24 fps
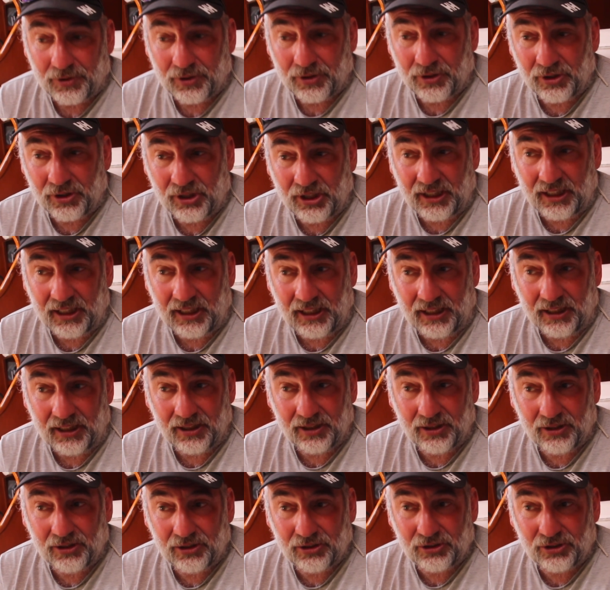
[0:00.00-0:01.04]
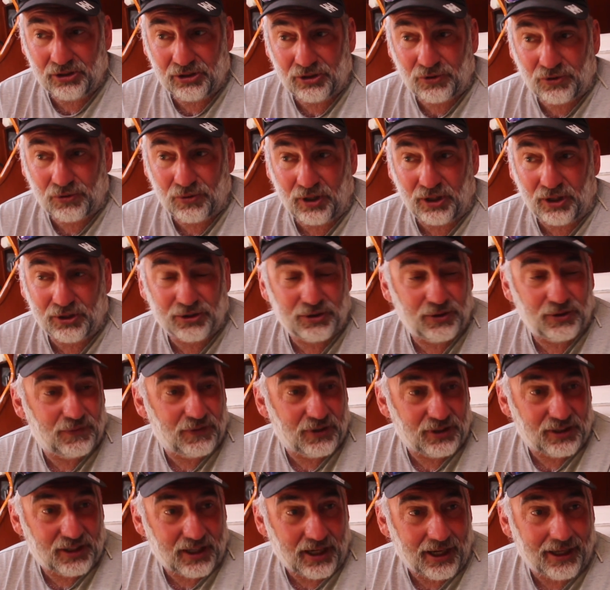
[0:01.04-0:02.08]
the trust of
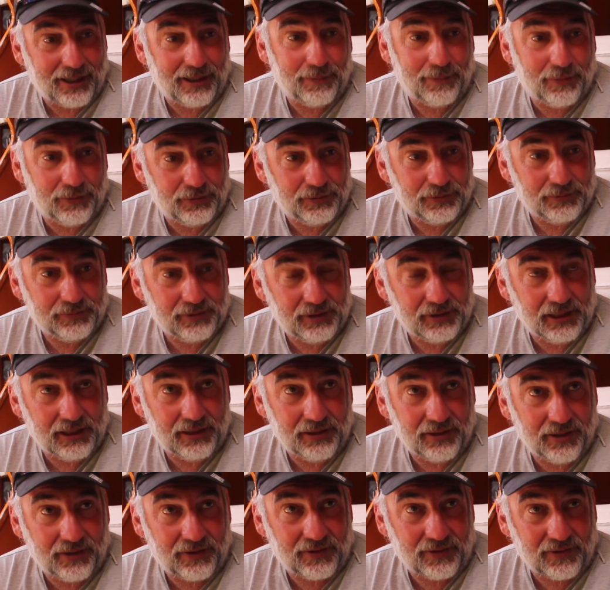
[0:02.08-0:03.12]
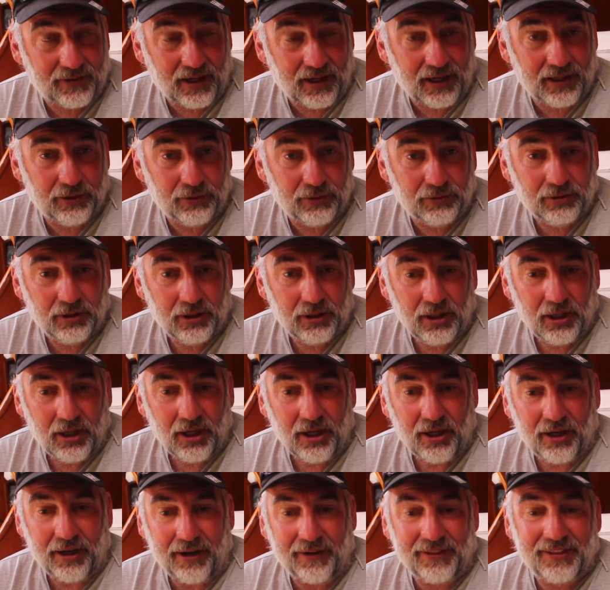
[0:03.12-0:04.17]
the cable in the sail,
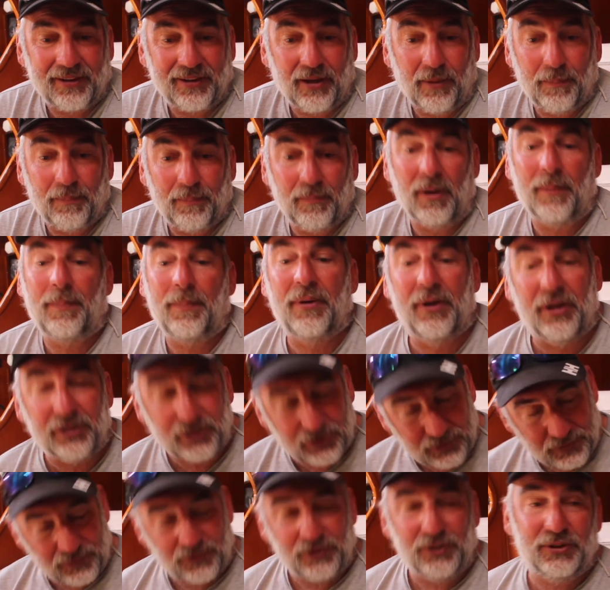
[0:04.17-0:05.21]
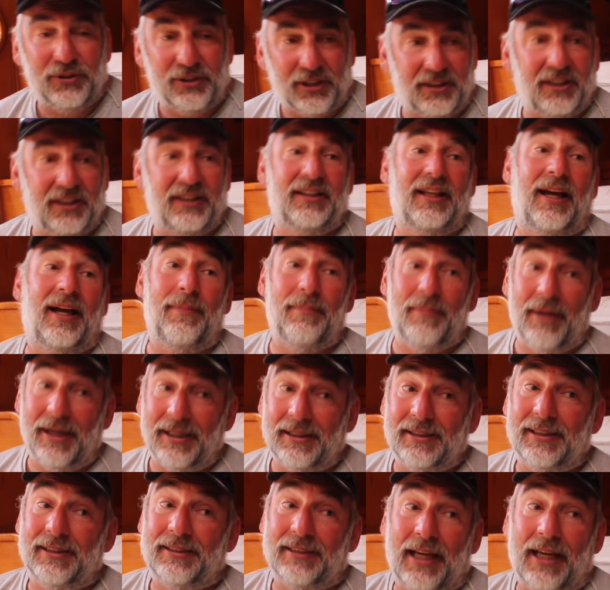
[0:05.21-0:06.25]
my personal view is I think that
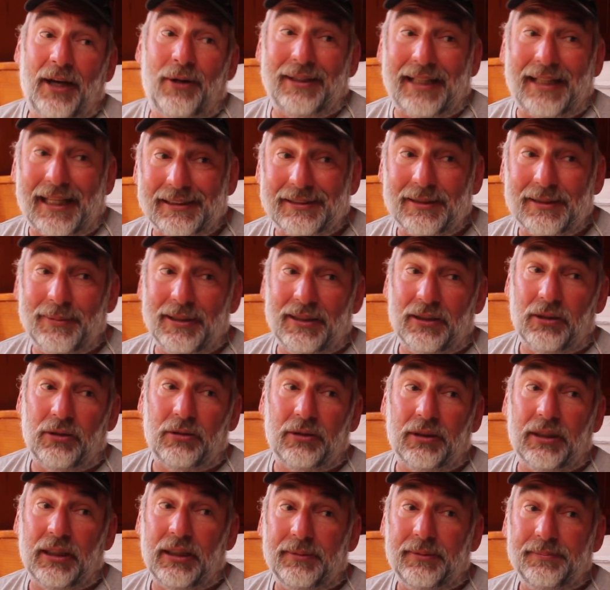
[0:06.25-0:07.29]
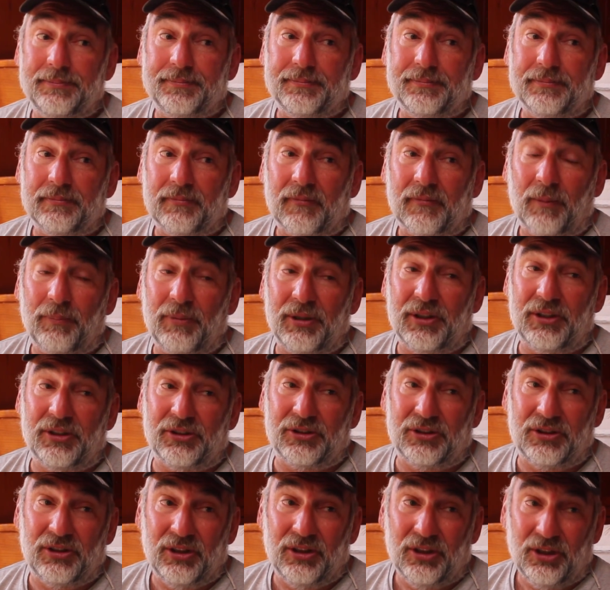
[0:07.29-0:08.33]
makes the sail last a bit longer,
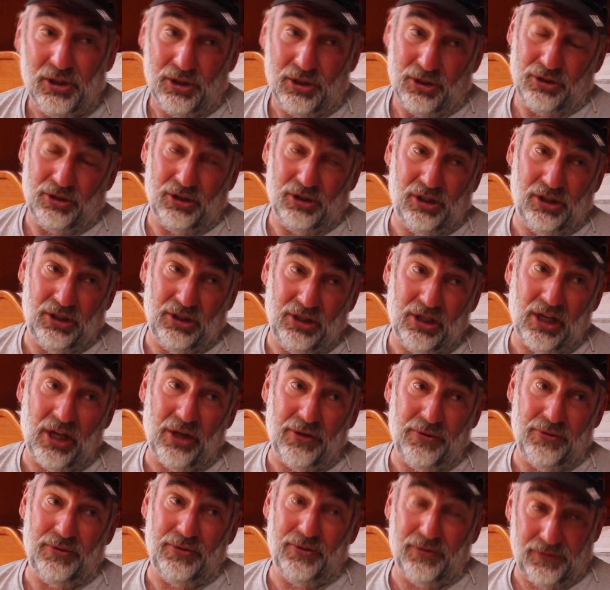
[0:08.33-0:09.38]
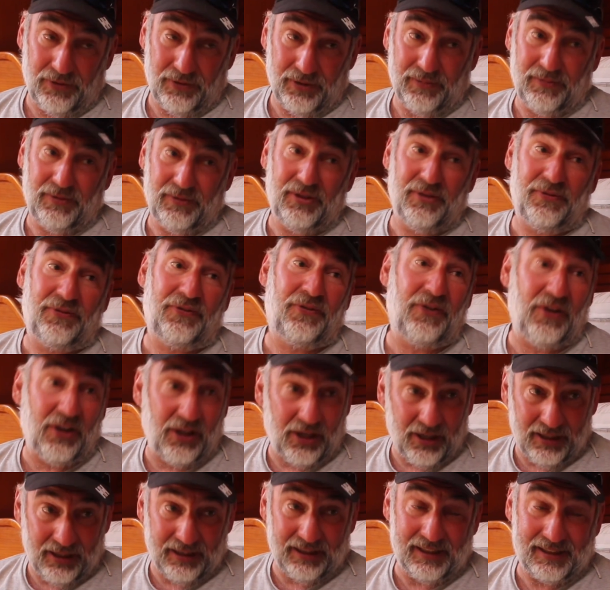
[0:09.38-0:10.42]
because the load of the
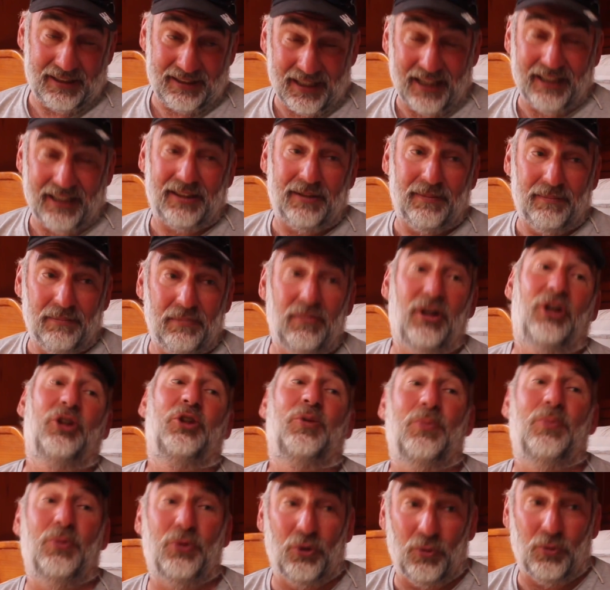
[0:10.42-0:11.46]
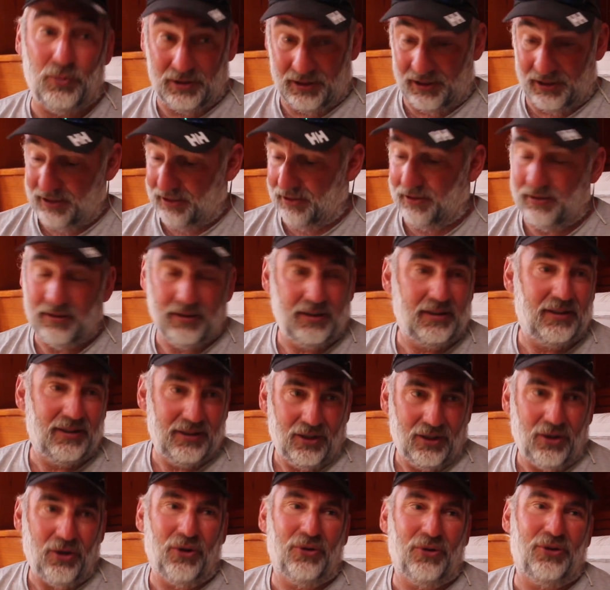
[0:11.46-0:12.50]
furling is taken much more
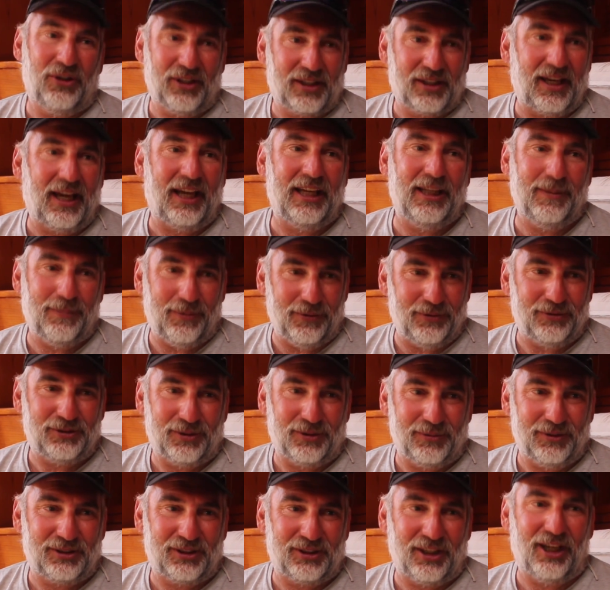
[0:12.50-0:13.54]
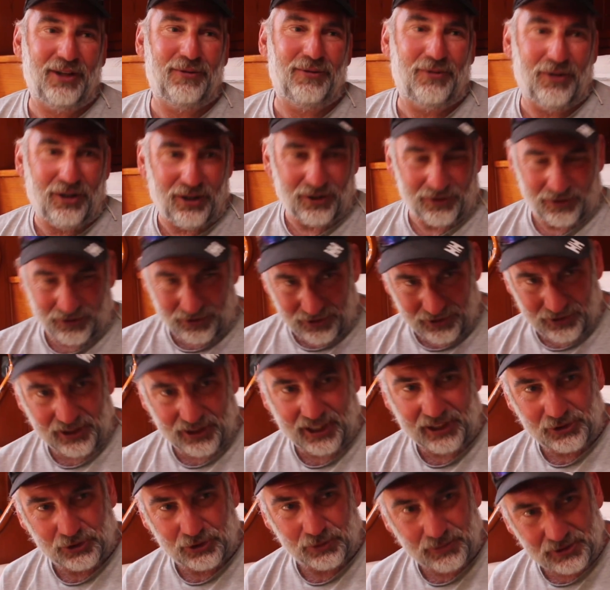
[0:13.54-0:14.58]
on the cable, shall we say, rather than the
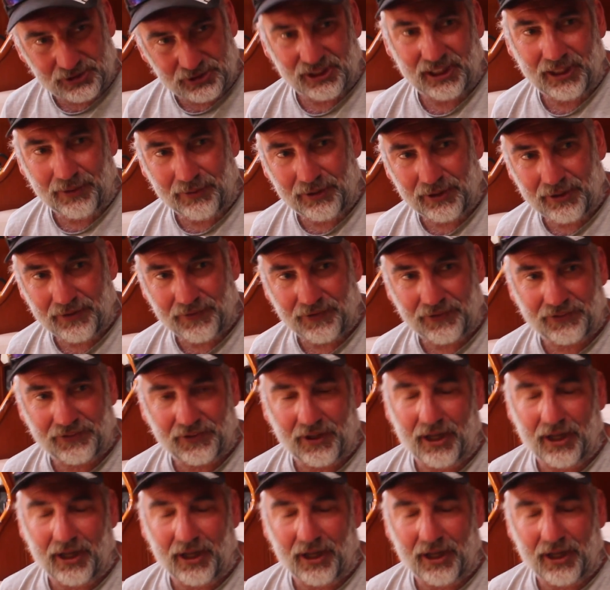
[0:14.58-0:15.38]
actual material of the sail.